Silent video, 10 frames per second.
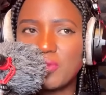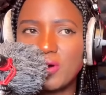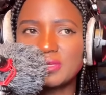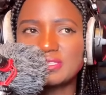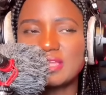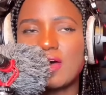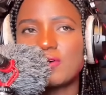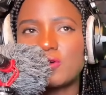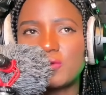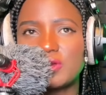style
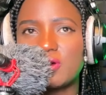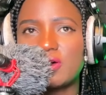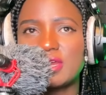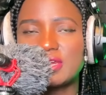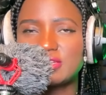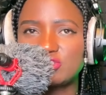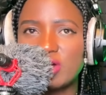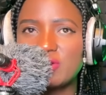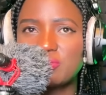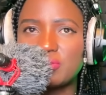going on, and they
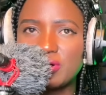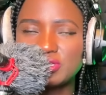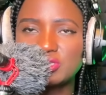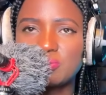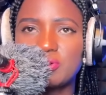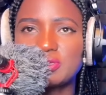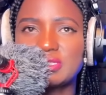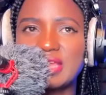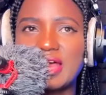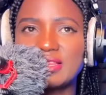try to merge the
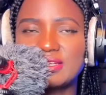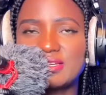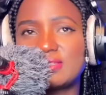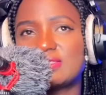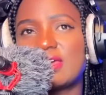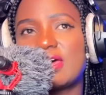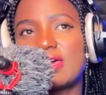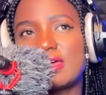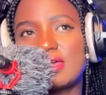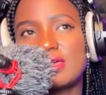personalities
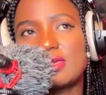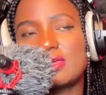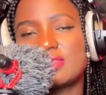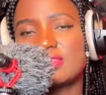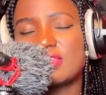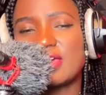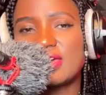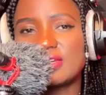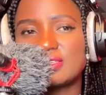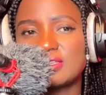in the
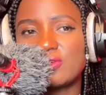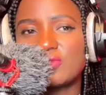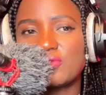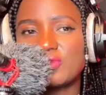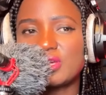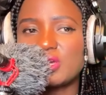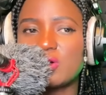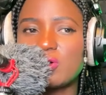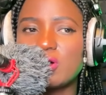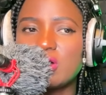editing of the
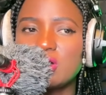video.